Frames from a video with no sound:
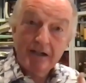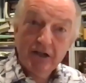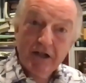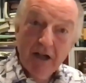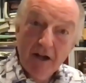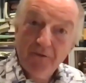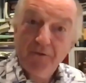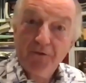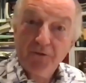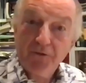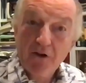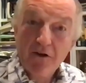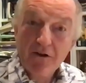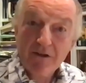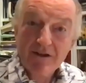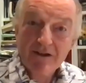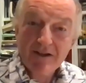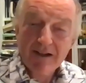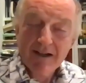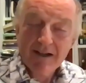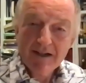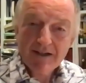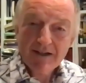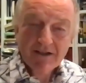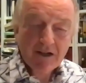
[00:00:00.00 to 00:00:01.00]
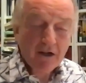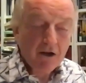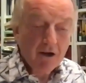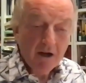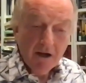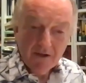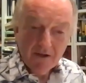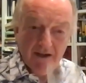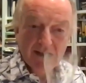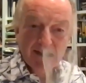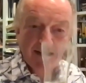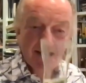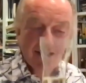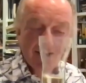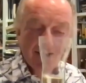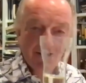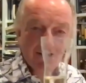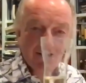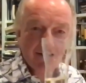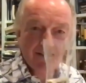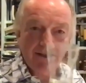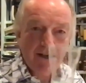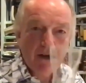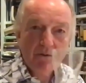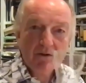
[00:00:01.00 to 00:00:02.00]
different. So this is,
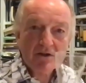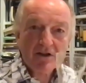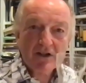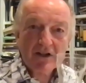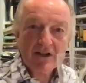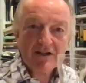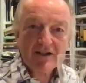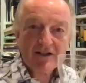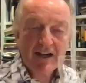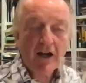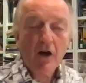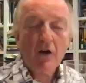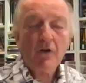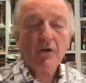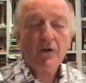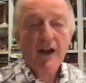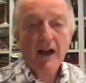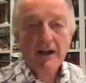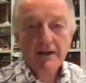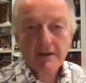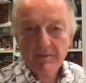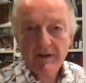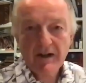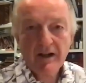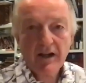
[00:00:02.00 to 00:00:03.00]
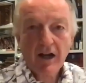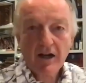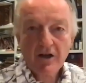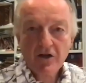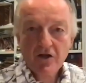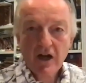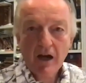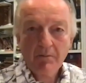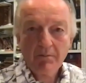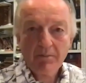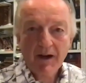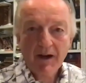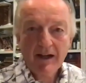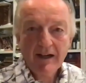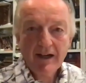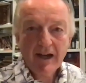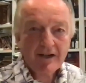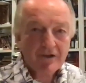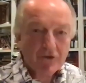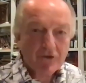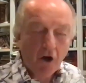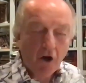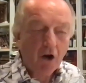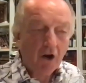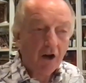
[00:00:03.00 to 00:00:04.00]
no one's going to say, oh, that's a bit like champagne. It's
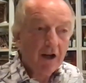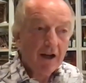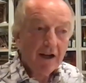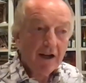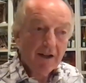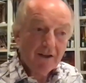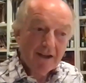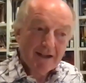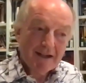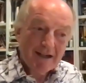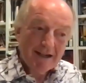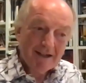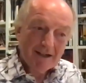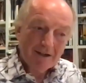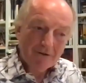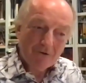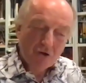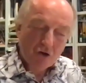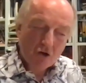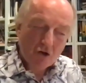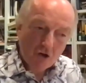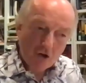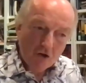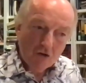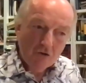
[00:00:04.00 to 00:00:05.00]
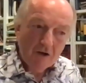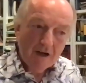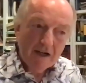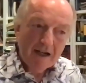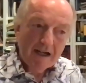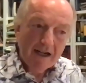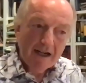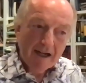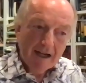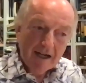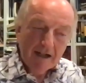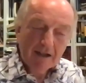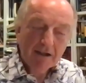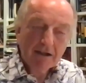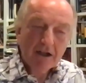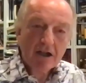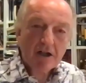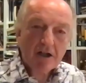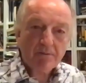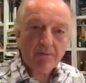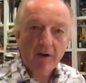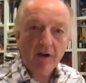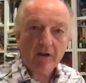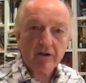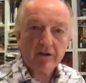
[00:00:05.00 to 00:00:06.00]
not. This is a truly English
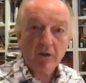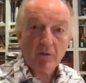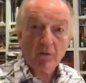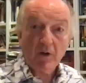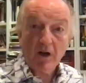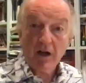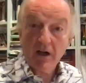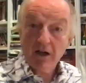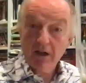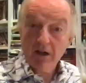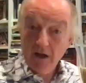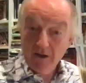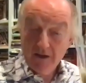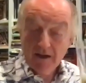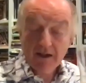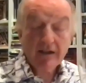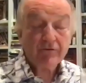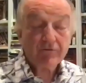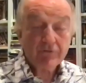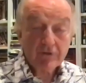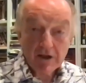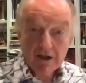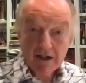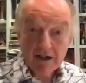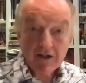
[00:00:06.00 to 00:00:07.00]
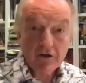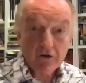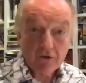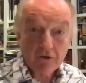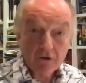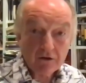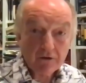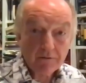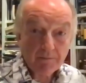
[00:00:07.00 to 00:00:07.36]
sparkling wine, and I think really good.